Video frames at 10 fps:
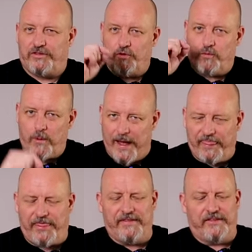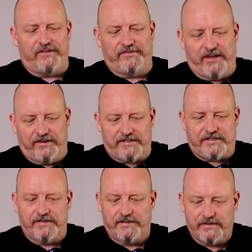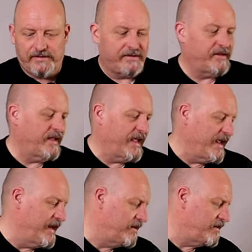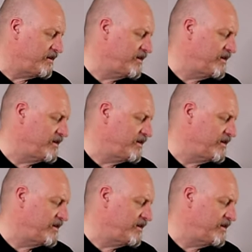The one thing that I've noticed, and I